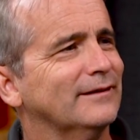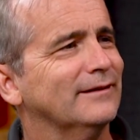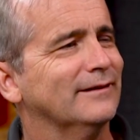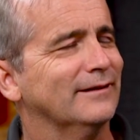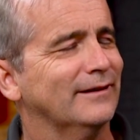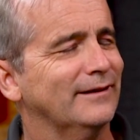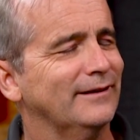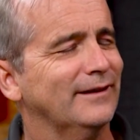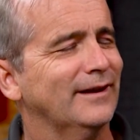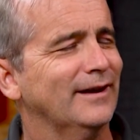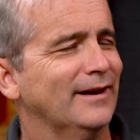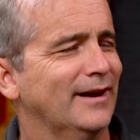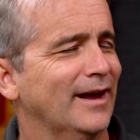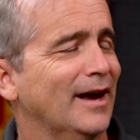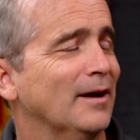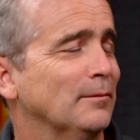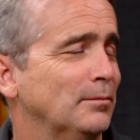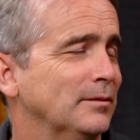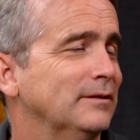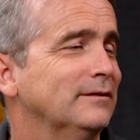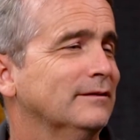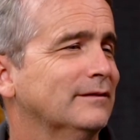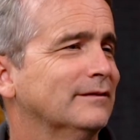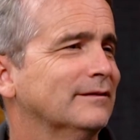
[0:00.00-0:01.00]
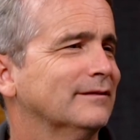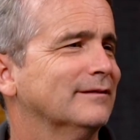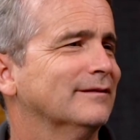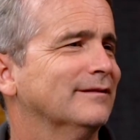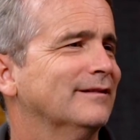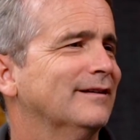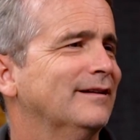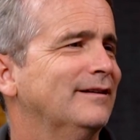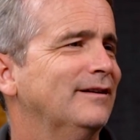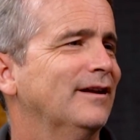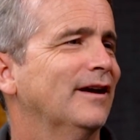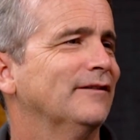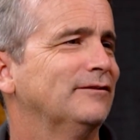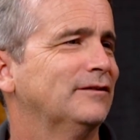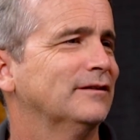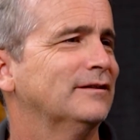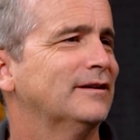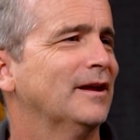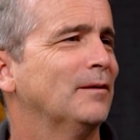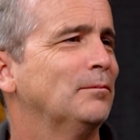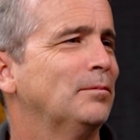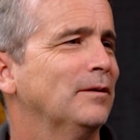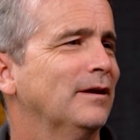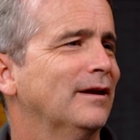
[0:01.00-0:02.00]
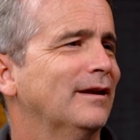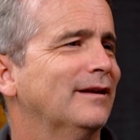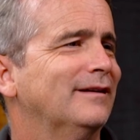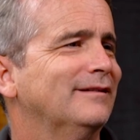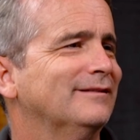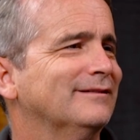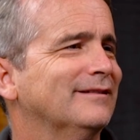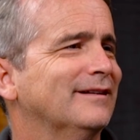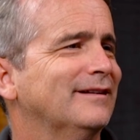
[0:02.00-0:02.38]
And that happens. And you have to step in